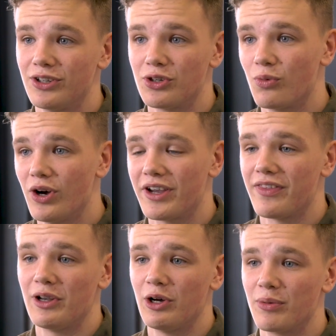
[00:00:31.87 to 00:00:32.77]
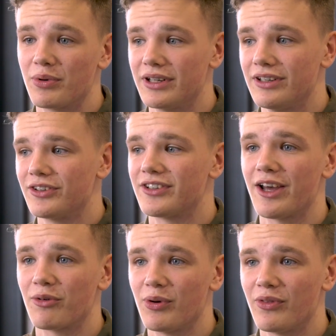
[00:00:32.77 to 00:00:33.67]
You can work in the library and look
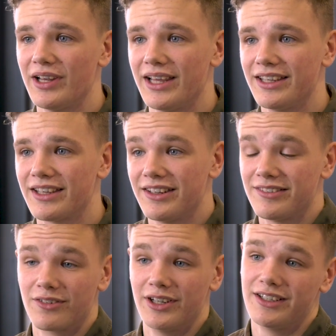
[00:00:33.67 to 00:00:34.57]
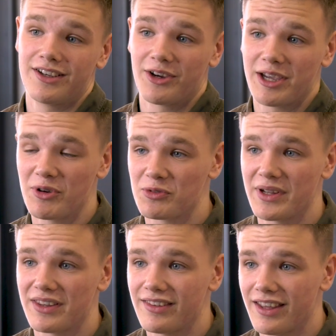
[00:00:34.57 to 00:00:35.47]
down upon the lake, and it really can't get much
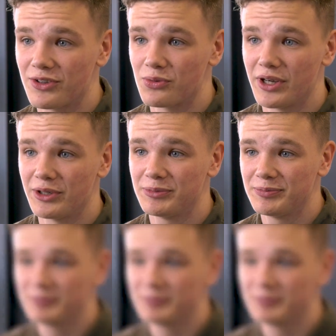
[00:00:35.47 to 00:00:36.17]
better than that as well.